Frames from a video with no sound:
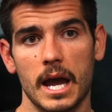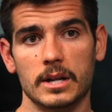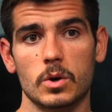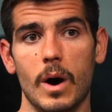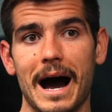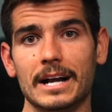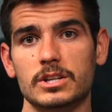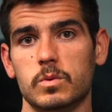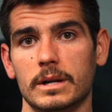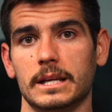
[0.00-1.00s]
And so I
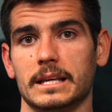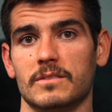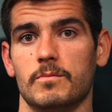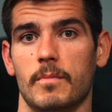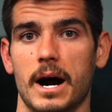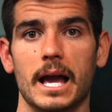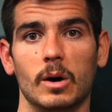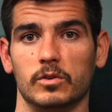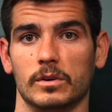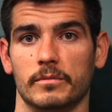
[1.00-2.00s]
just wanted to give my
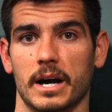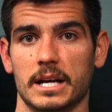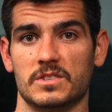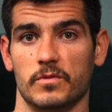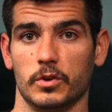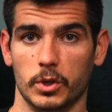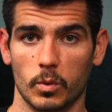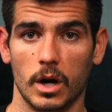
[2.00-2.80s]
helpful advice for you